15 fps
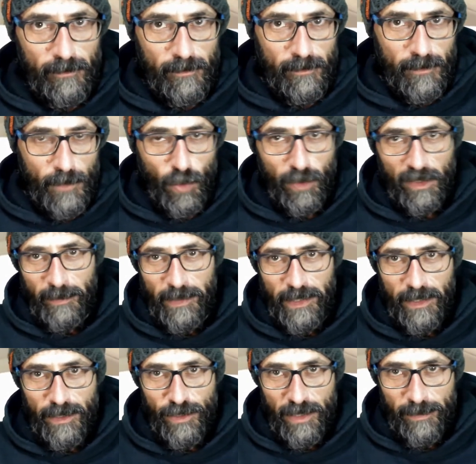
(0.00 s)
North
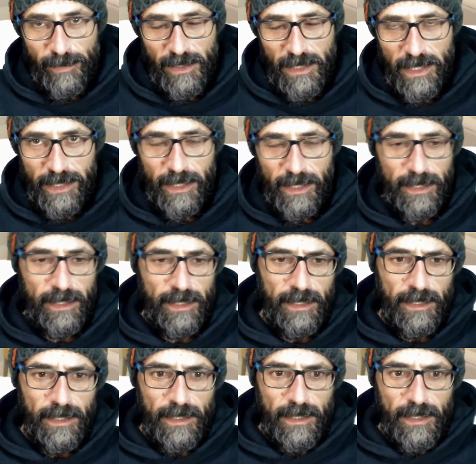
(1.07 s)
American Champions League.
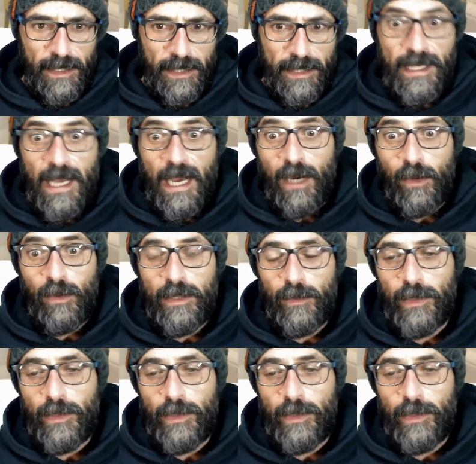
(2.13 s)
Now